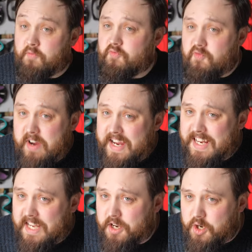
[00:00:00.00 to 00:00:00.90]

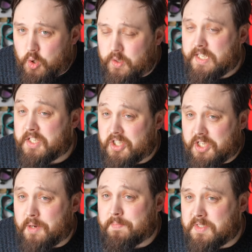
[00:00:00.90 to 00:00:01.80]
really annoy
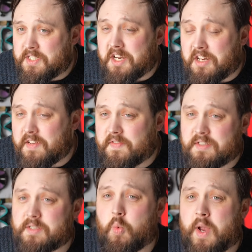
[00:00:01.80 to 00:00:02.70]
some
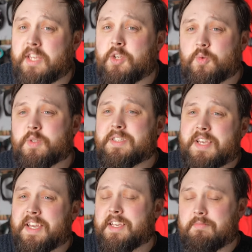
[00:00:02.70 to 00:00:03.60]
divers when you
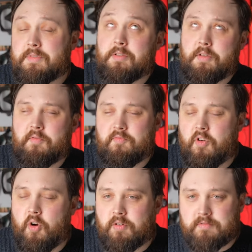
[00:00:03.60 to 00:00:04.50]
say the
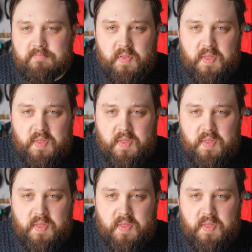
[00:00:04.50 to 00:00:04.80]
wrong